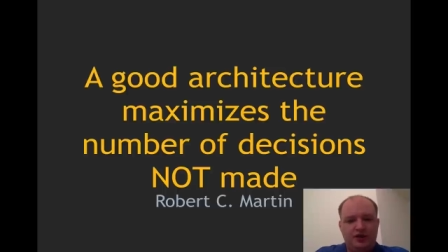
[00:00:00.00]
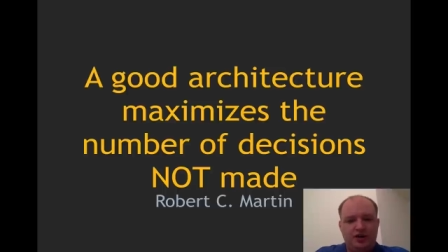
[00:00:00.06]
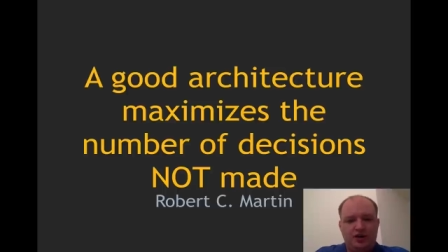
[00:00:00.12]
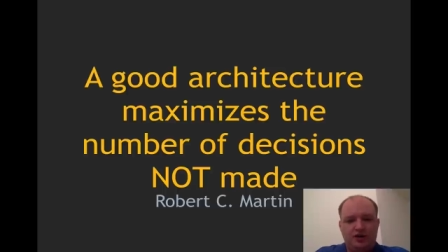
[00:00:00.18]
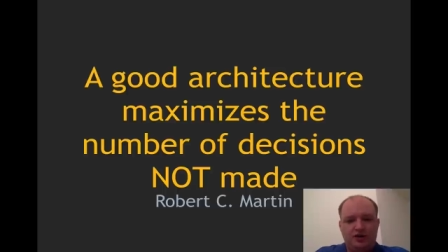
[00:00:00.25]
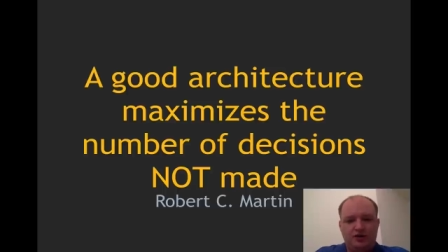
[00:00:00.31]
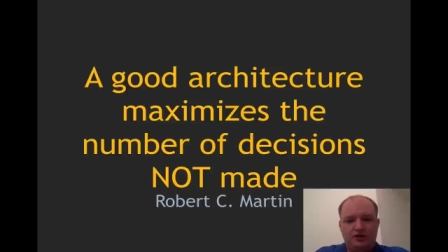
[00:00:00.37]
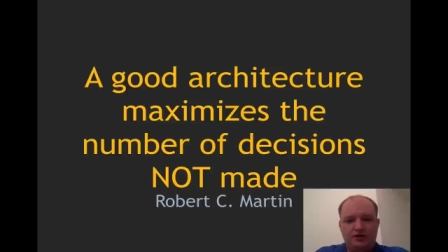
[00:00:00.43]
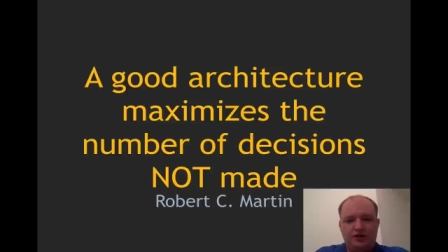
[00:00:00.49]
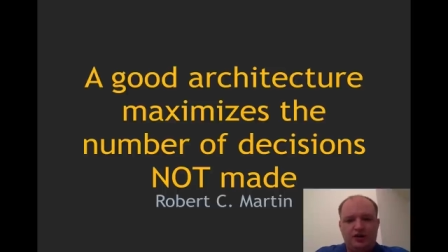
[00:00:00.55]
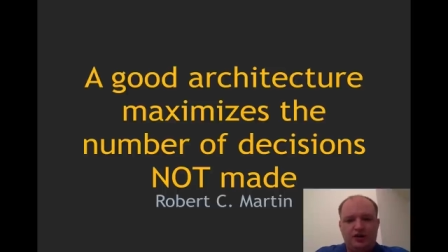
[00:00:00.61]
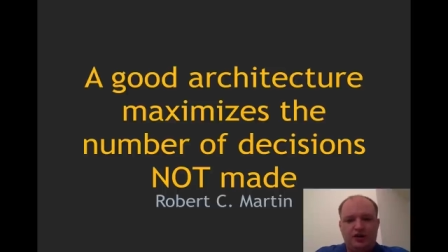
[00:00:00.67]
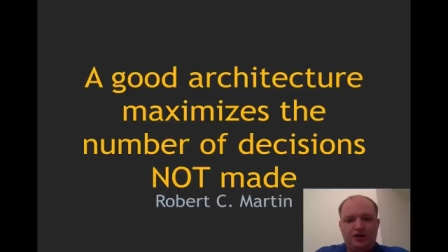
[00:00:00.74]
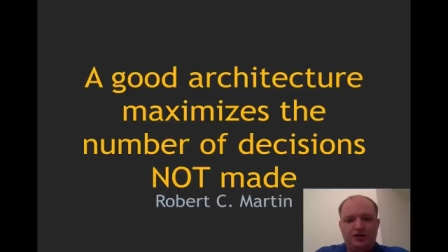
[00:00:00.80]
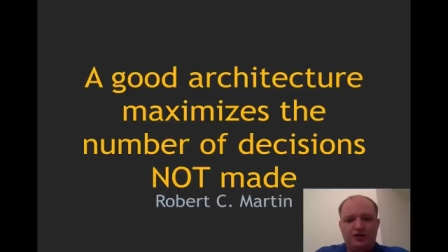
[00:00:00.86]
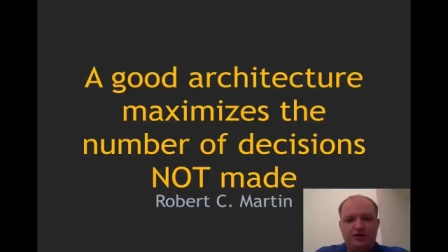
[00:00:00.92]
A good
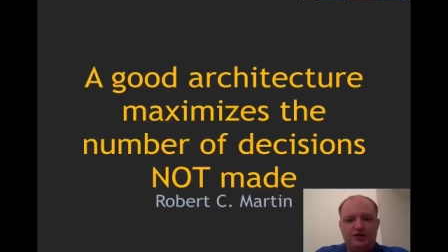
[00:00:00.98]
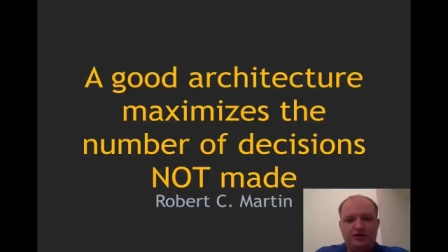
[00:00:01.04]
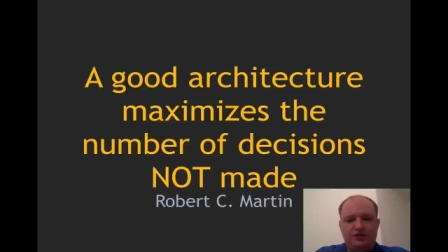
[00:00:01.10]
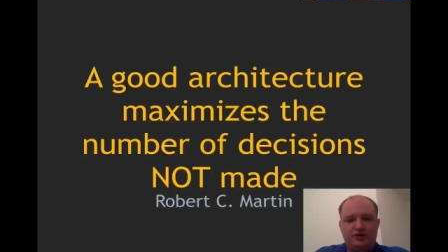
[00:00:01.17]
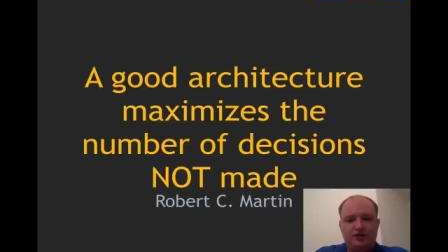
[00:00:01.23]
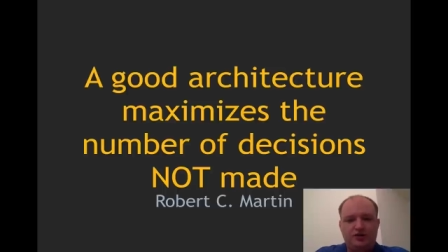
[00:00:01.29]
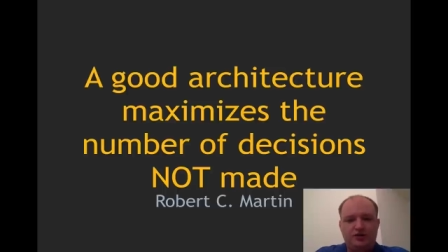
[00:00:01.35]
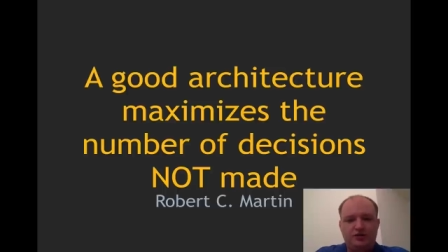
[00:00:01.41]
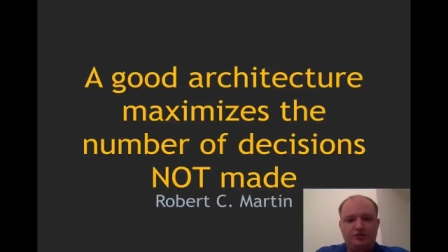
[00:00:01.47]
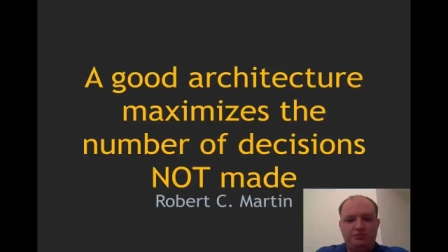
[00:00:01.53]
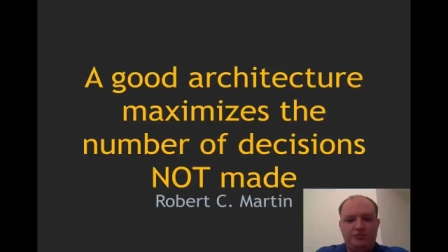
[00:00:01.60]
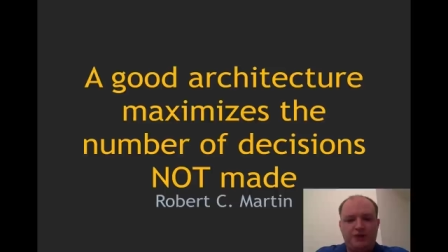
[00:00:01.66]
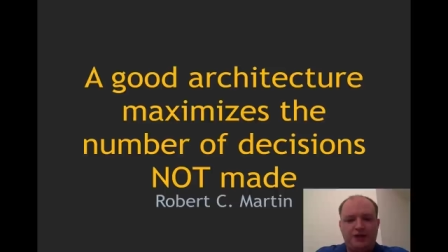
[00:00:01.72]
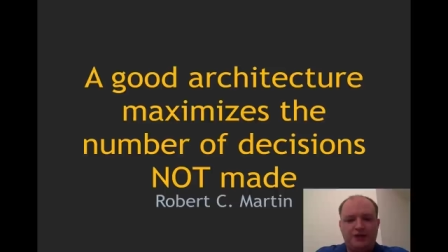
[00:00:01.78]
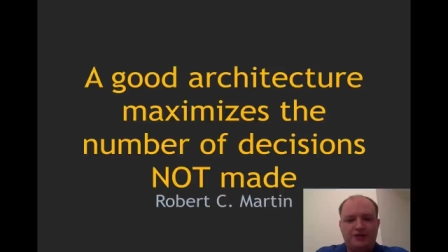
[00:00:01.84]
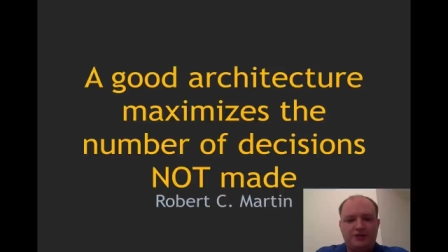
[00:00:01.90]
architecture
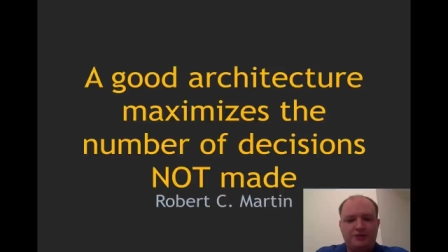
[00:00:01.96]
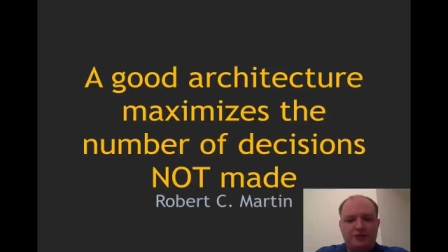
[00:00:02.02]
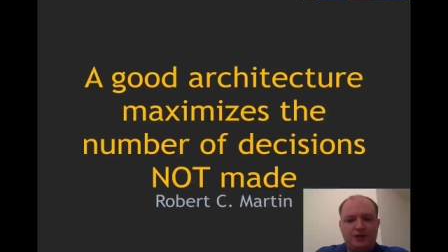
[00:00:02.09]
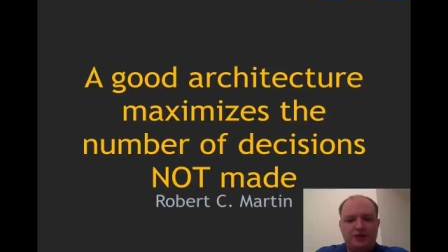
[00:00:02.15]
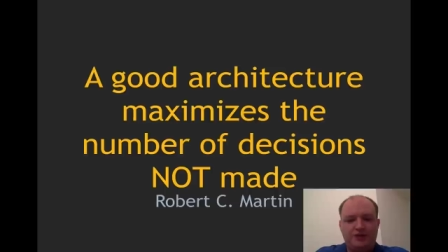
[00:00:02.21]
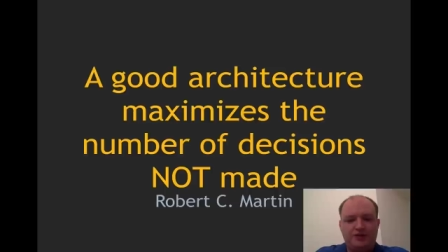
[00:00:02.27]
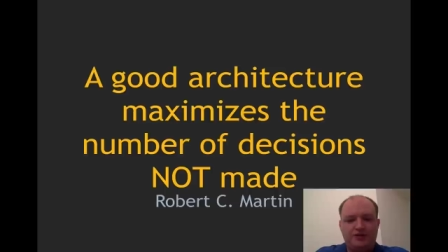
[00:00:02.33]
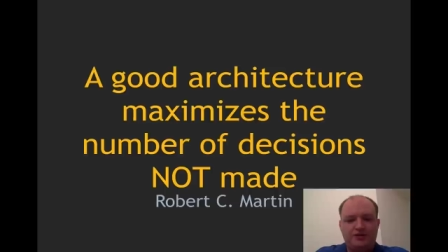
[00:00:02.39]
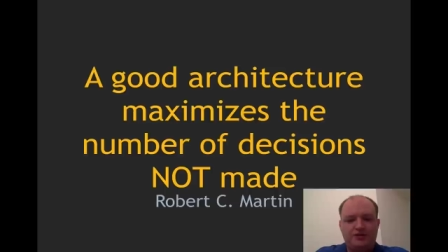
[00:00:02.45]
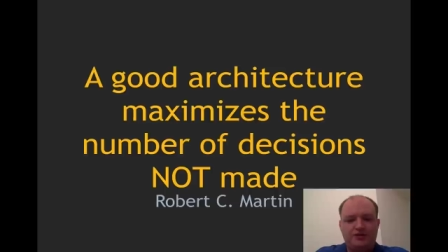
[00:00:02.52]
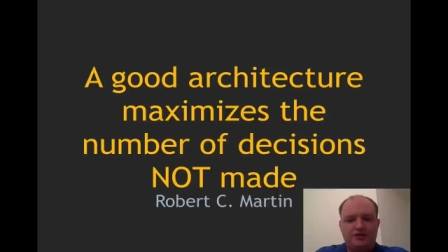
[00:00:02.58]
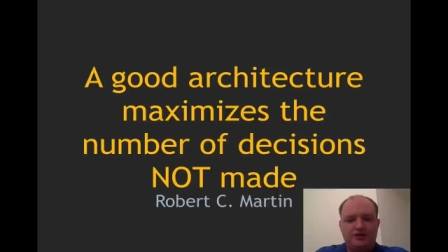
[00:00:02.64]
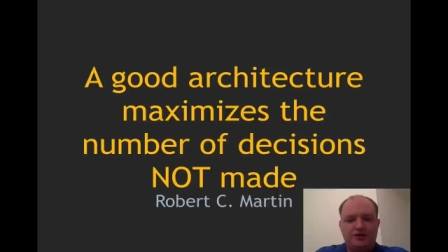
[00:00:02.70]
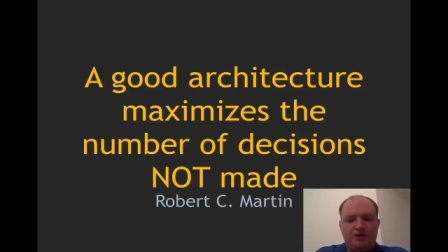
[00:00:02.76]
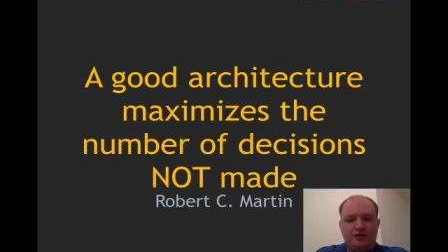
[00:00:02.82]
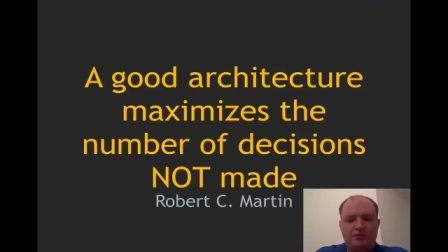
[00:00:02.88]
maximizes
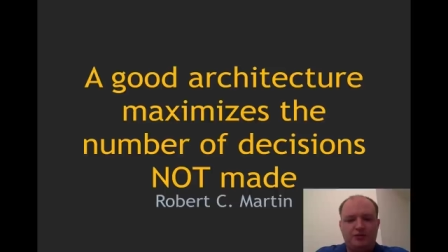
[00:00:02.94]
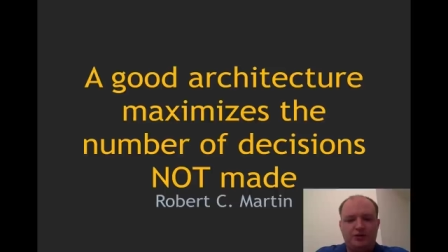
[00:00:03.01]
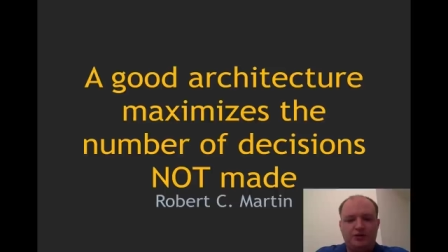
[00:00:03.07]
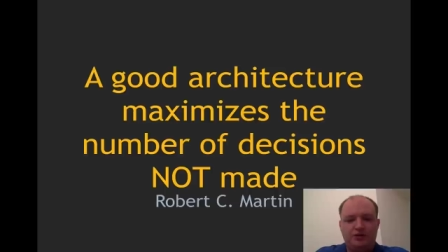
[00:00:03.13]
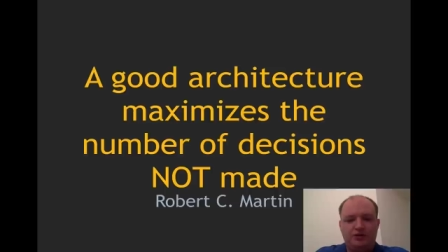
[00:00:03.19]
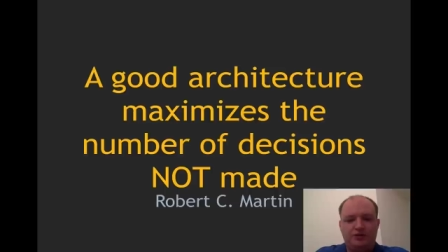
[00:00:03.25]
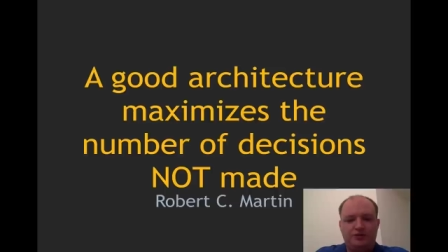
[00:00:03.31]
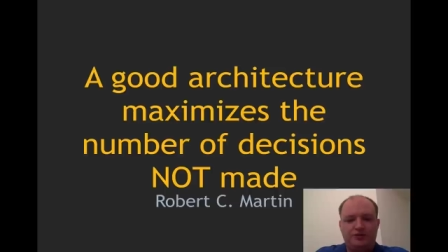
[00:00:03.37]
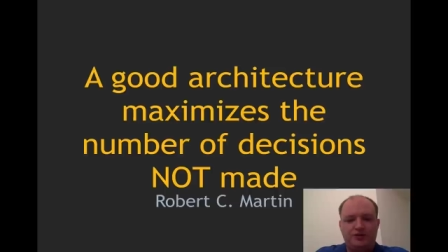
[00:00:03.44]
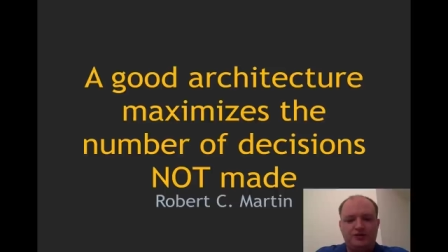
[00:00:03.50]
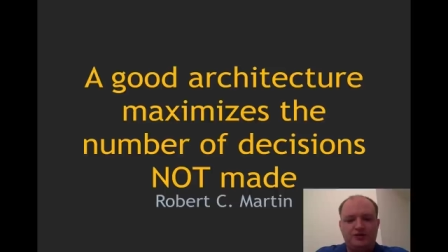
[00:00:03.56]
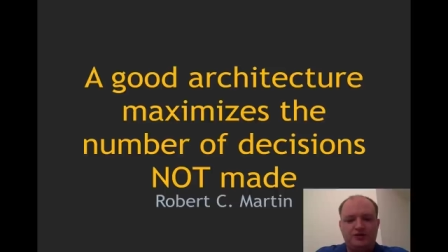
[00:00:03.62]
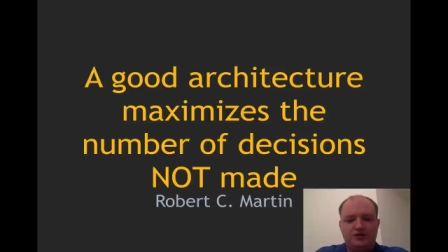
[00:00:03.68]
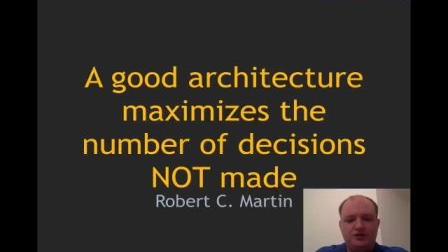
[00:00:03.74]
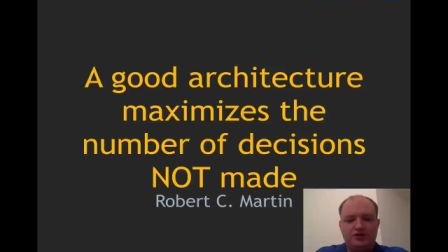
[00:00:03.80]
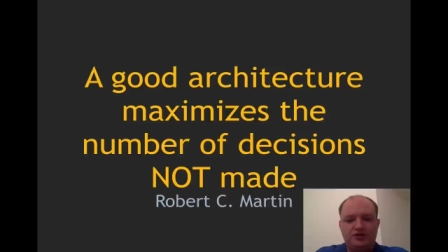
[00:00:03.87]
the number of
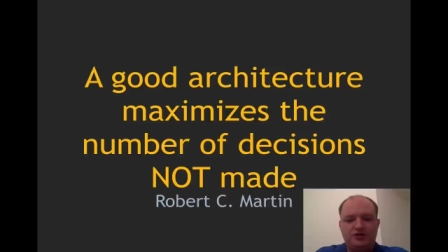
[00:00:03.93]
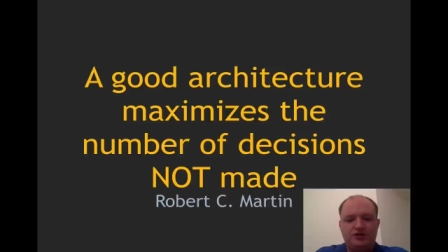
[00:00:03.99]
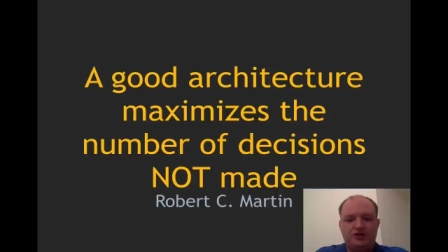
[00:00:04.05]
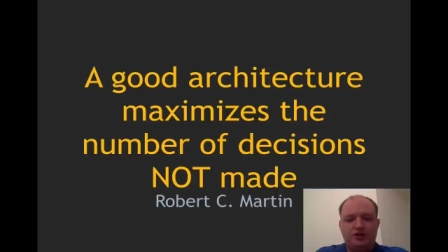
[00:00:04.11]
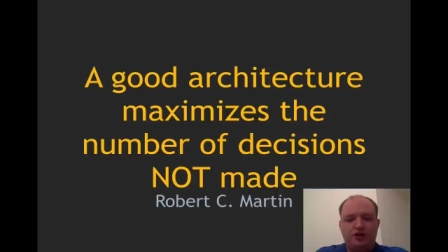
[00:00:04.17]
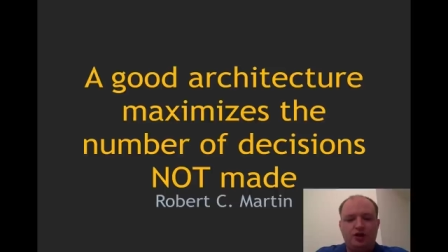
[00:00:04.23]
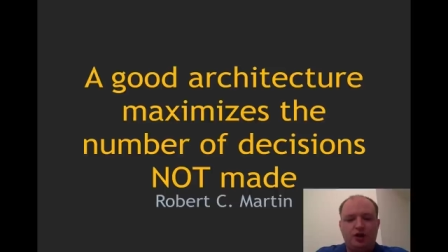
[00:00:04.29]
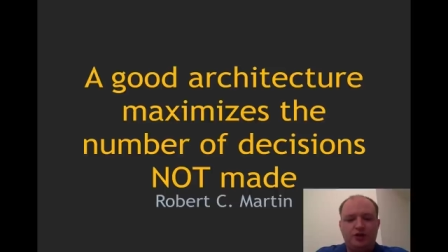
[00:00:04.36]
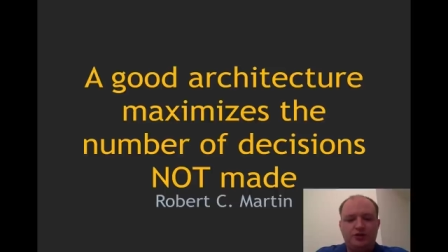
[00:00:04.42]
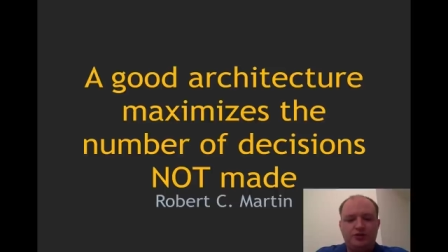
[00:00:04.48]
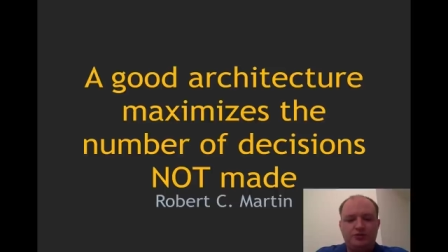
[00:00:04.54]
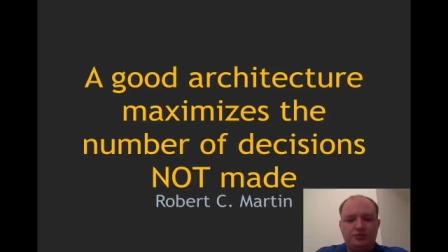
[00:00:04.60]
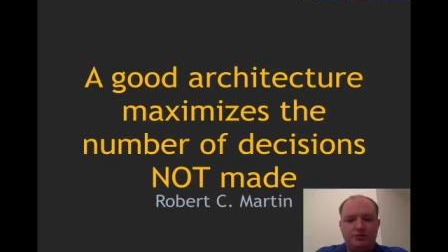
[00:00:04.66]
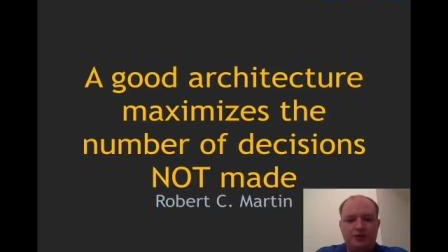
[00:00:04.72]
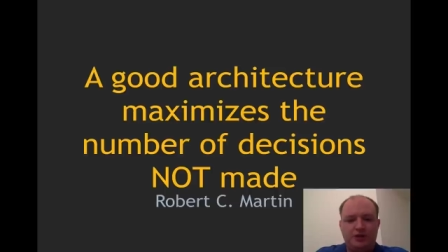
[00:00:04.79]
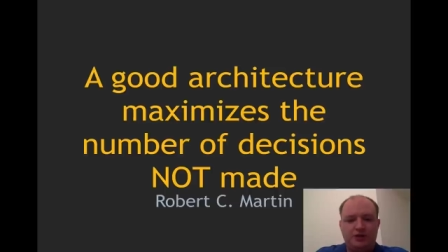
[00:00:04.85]
decisions
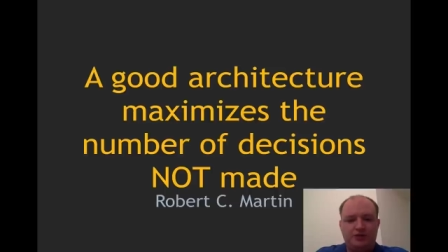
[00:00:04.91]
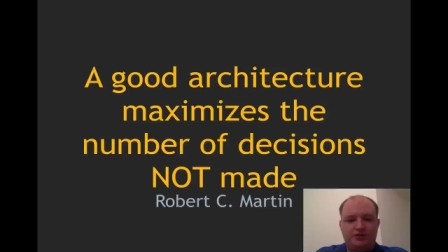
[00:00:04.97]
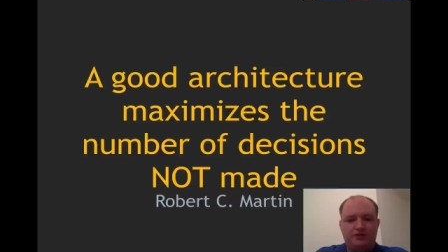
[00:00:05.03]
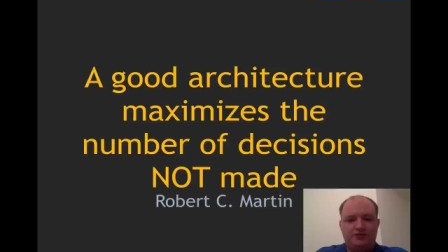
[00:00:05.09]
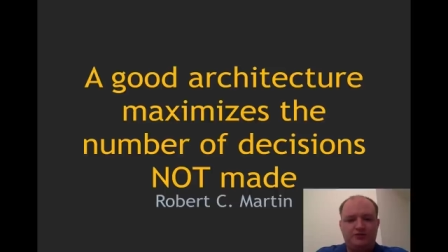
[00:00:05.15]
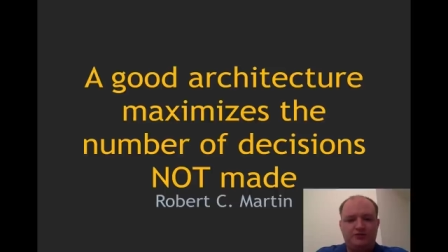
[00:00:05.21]
not made.